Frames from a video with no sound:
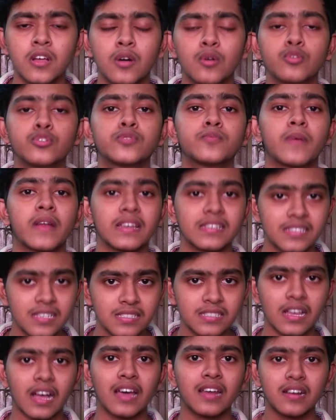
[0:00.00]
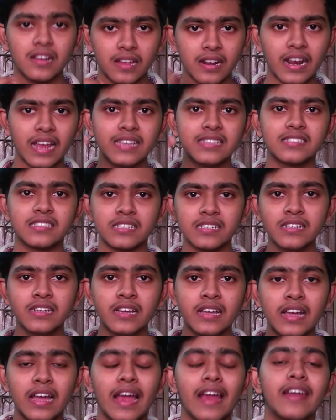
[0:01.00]
whose prices are rising
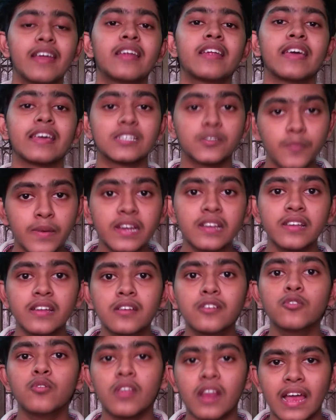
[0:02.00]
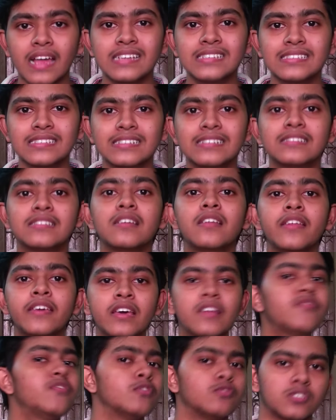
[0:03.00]
and are expected to rise in the
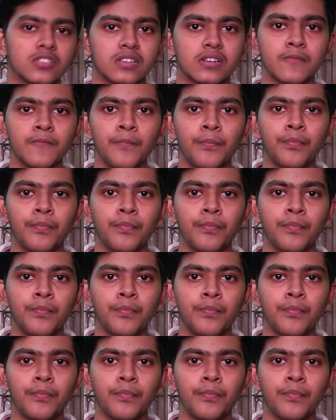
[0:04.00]
near future.